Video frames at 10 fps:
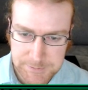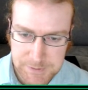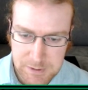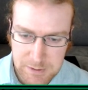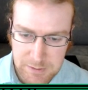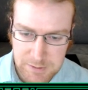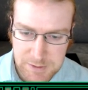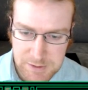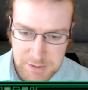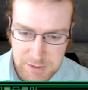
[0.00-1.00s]
So
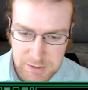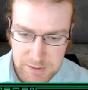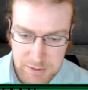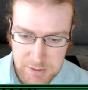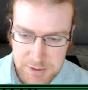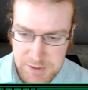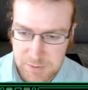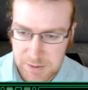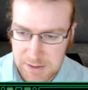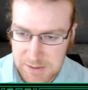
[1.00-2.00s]
you're just
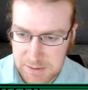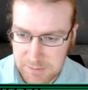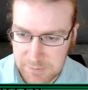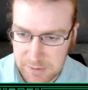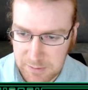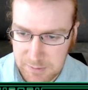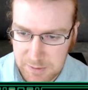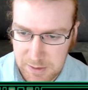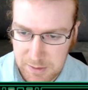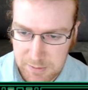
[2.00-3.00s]
wanting to live there.
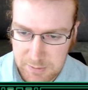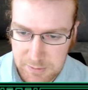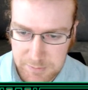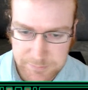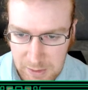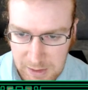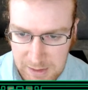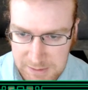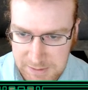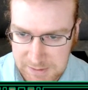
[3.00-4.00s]
Okay, cool.
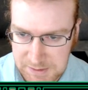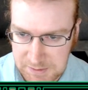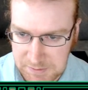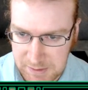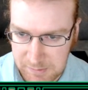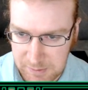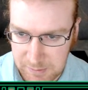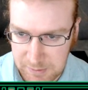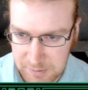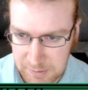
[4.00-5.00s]
That stone's not really
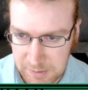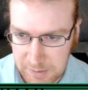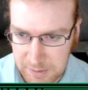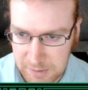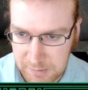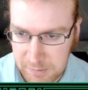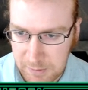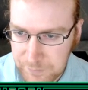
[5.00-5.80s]
worth a whole lot right now.